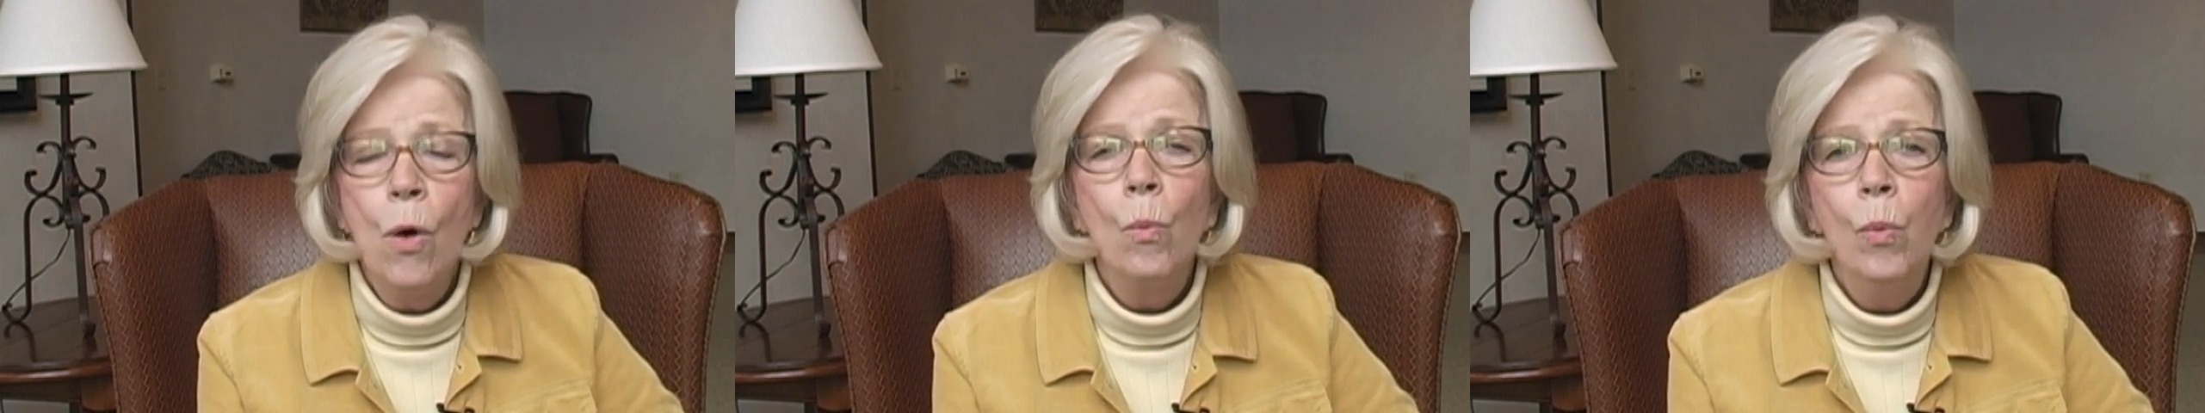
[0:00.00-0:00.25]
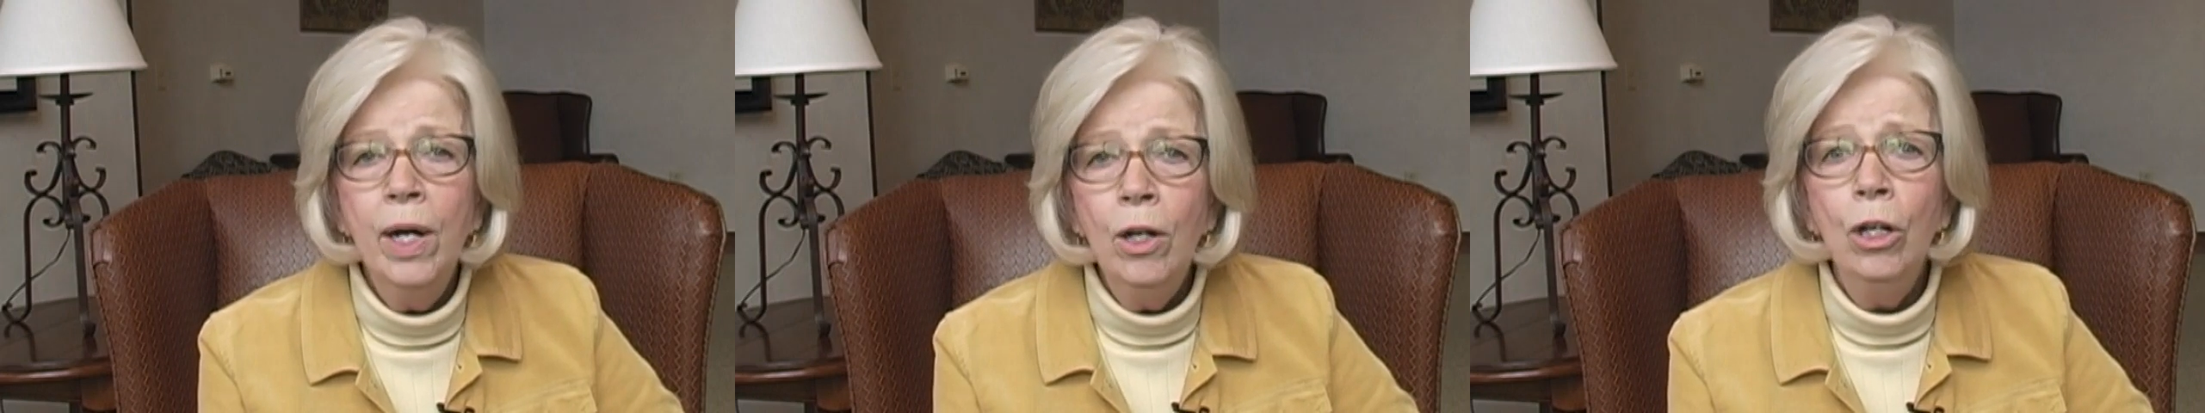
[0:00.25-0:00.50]

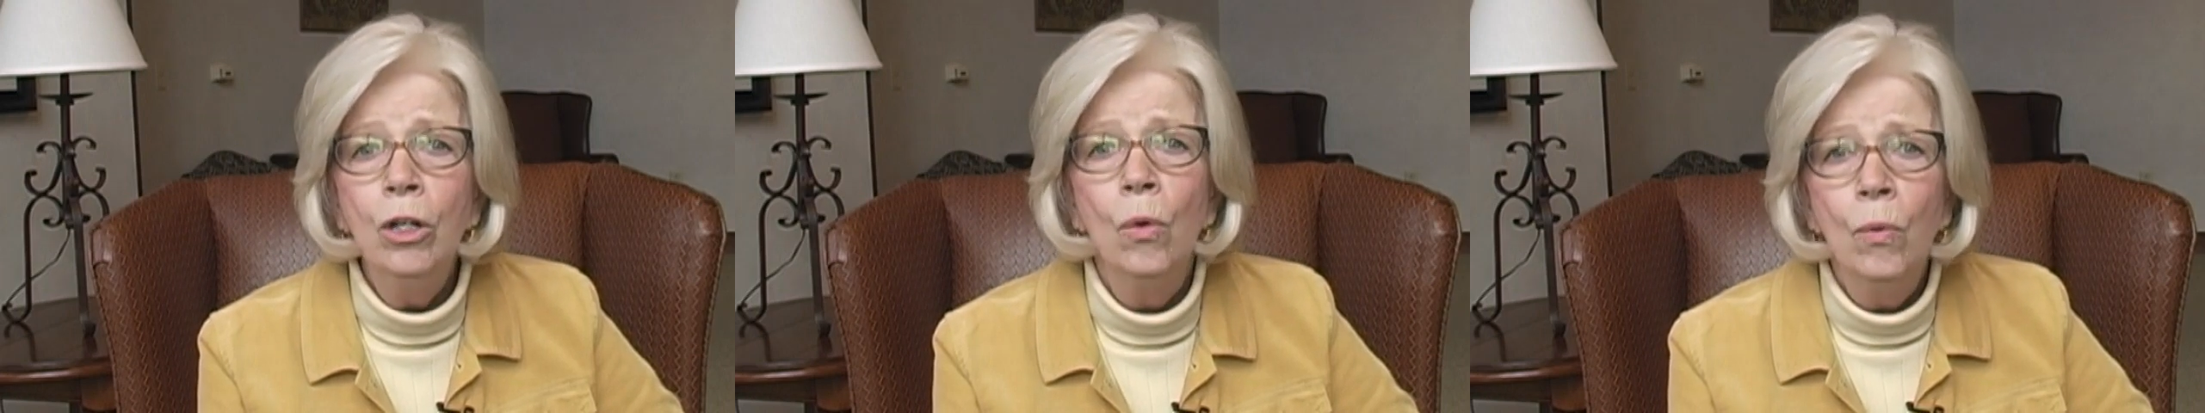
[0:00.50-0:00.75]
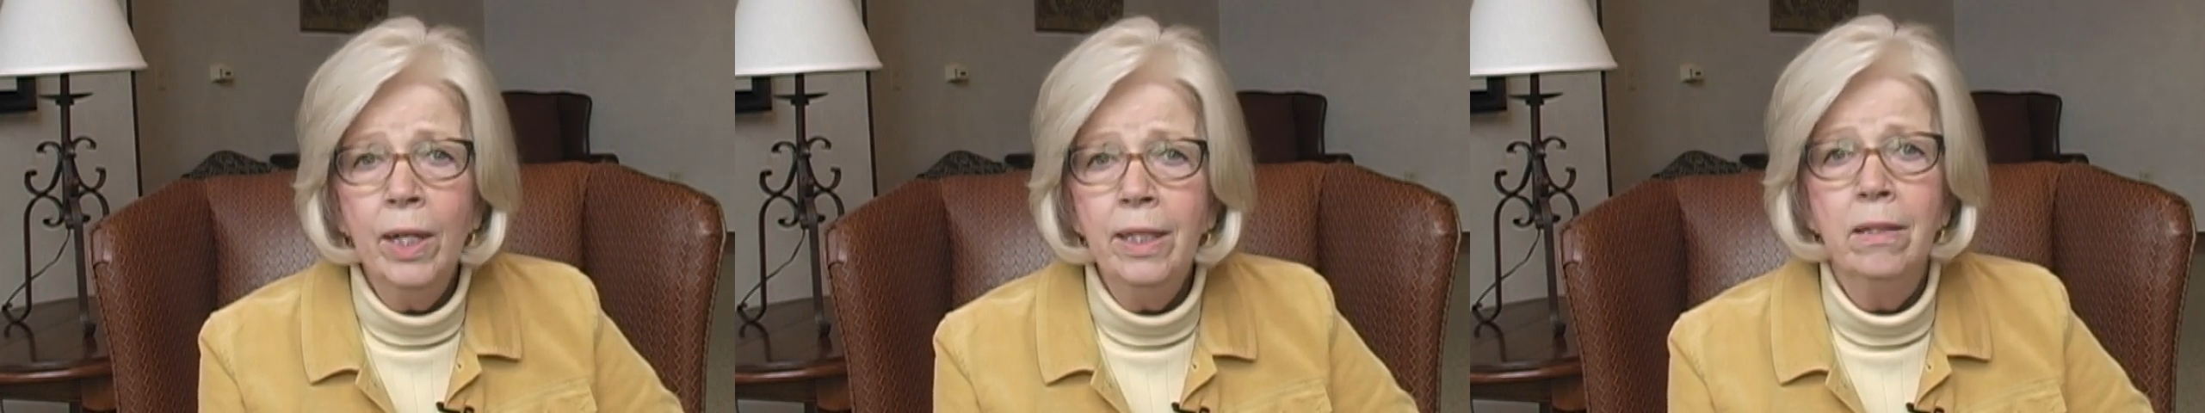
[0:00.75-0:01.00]
we're
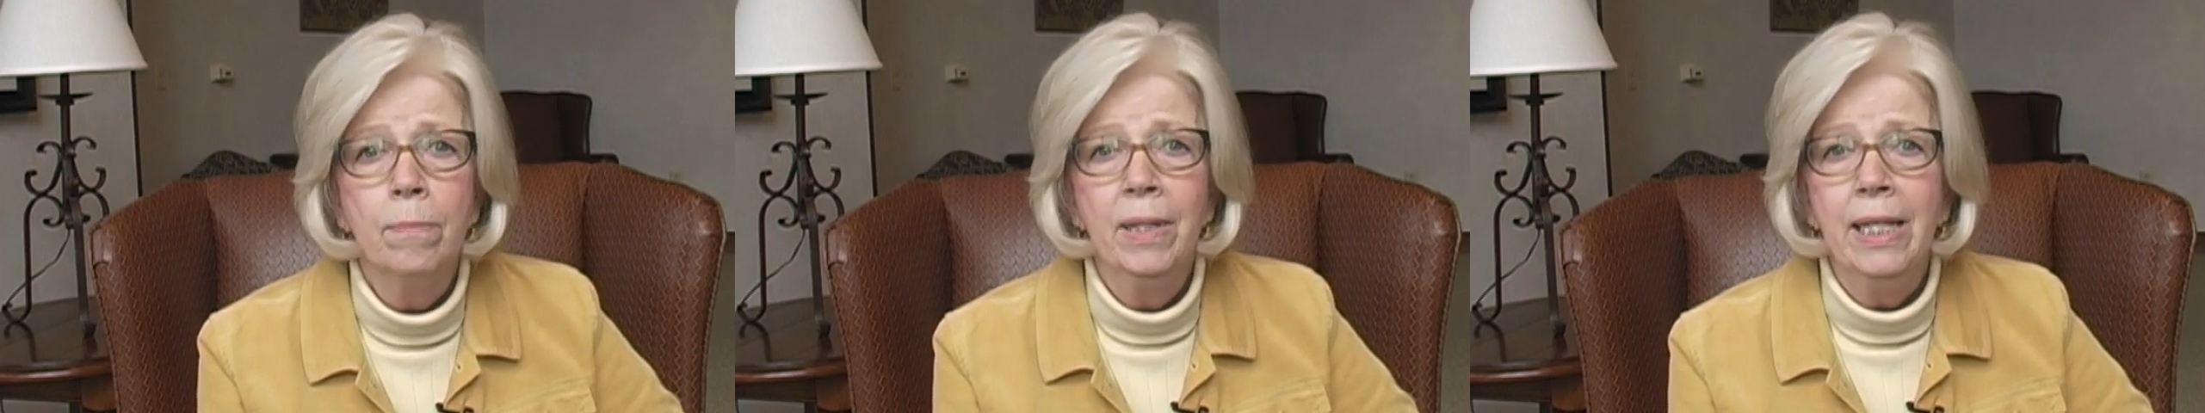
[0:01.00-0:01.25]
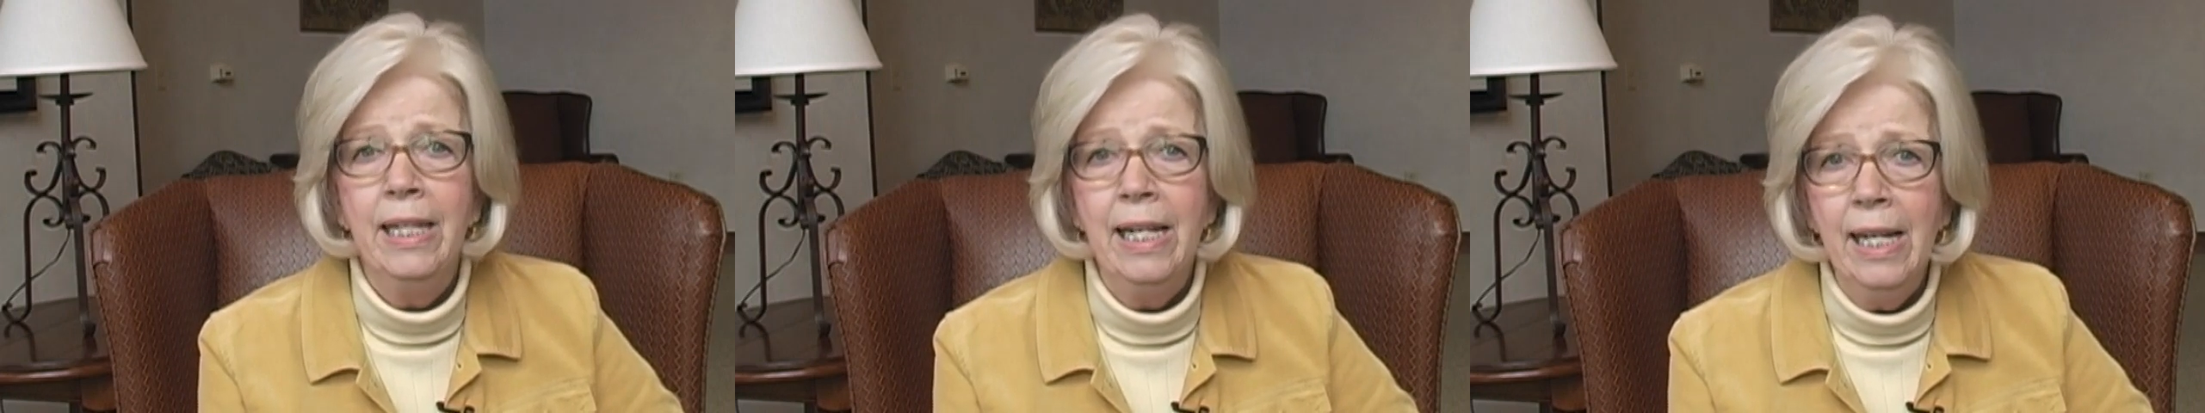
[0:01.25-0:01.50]
going to
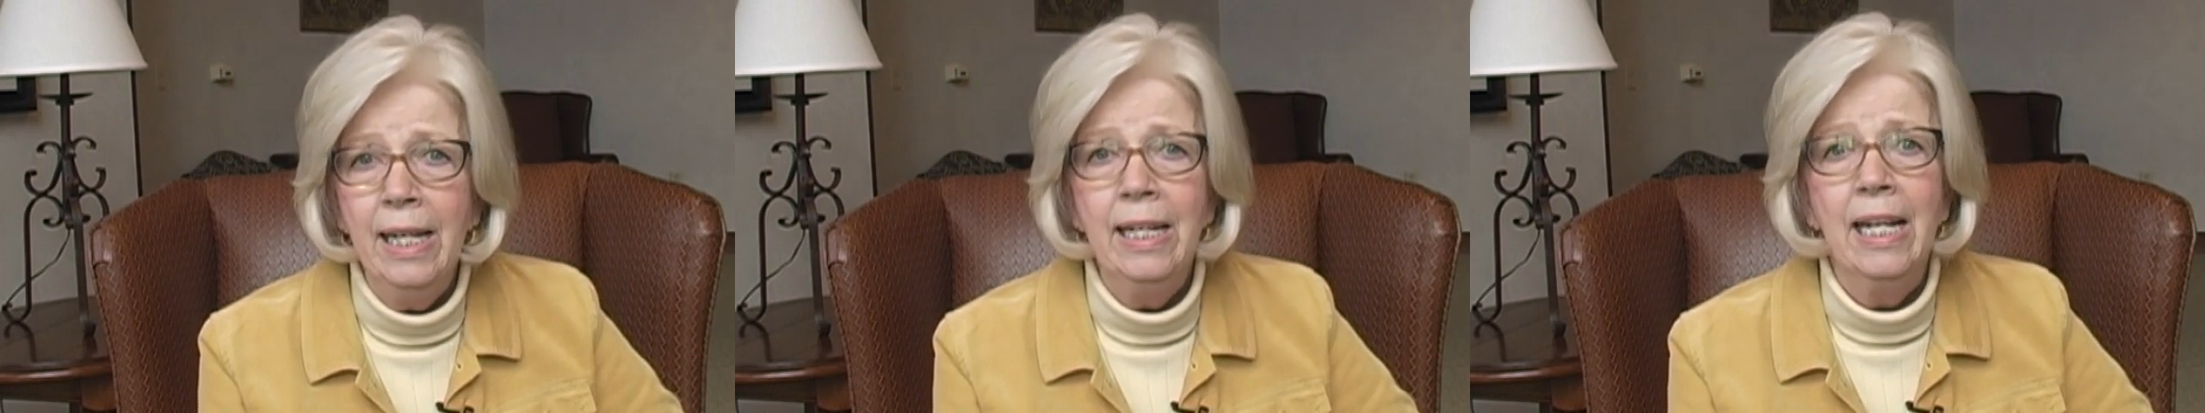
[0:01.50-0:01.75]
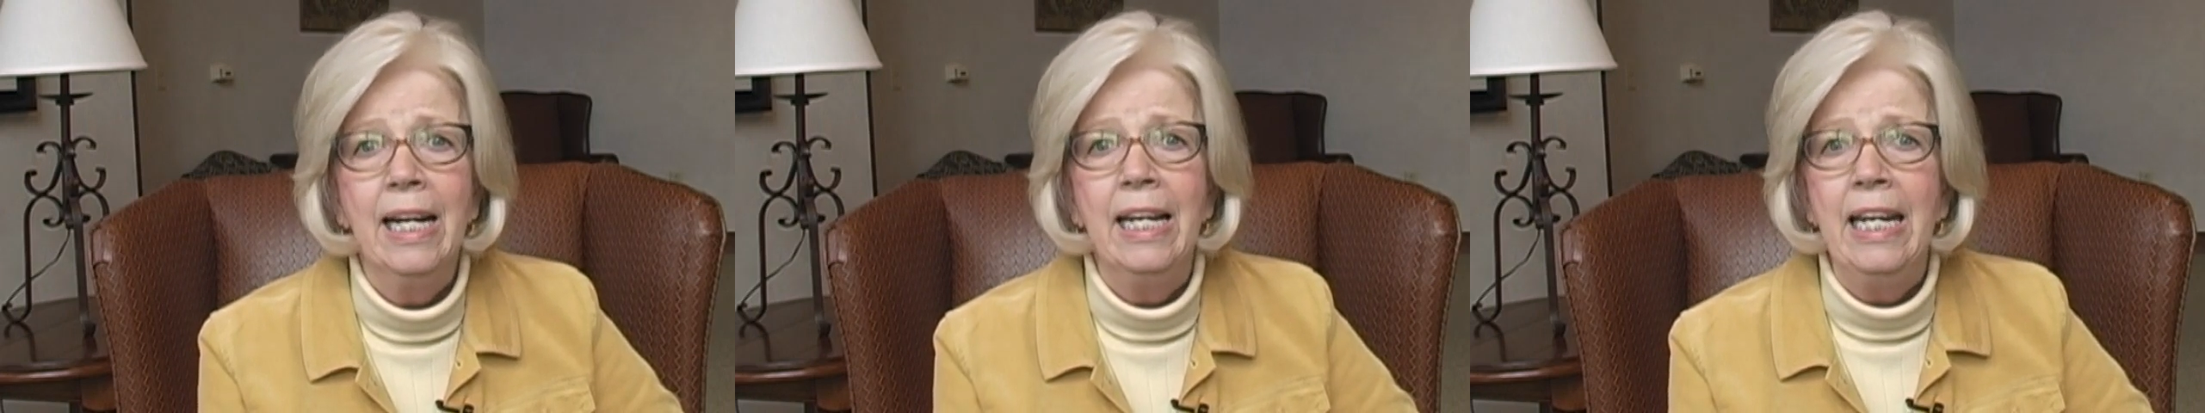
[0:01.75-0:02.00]
begin
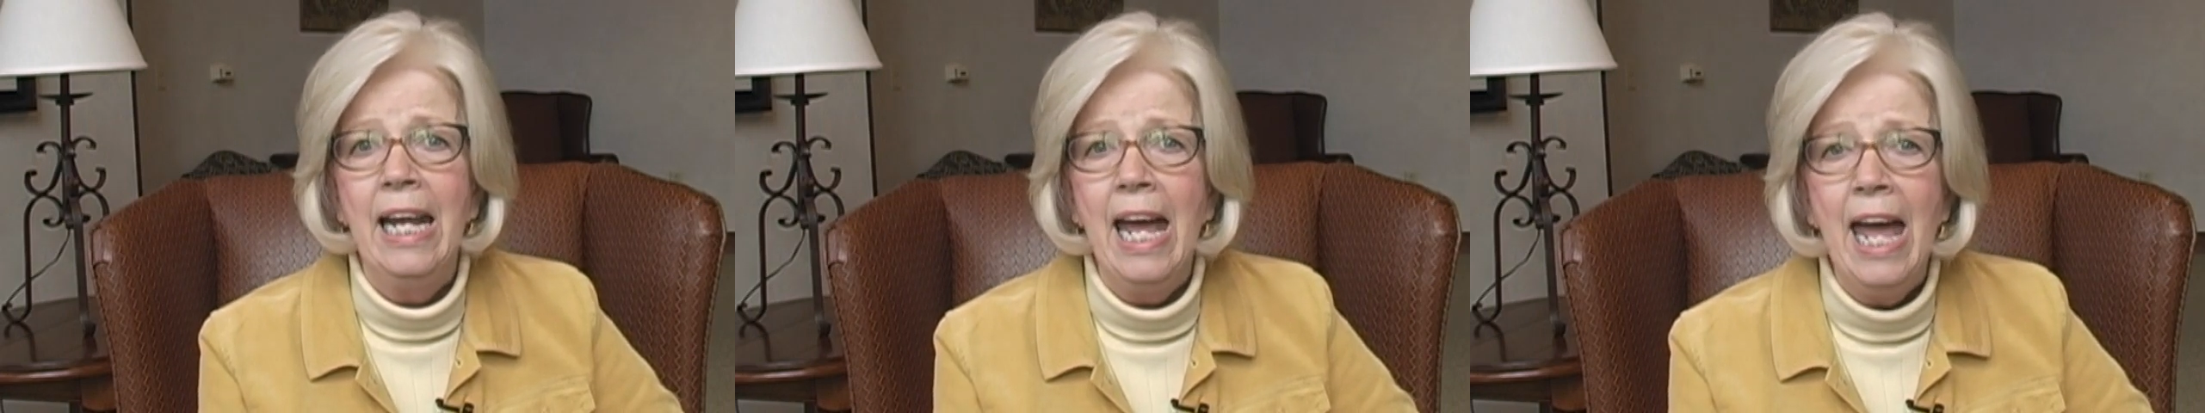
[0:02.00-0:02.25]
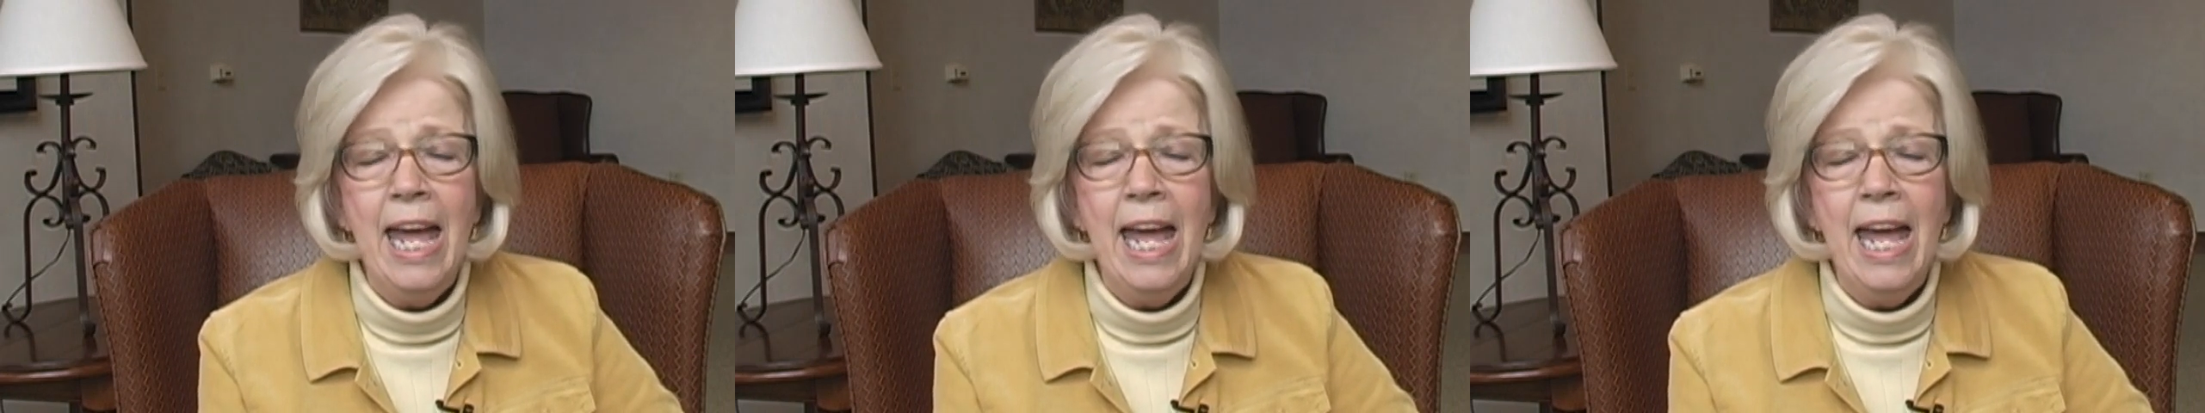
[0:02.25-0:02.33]
an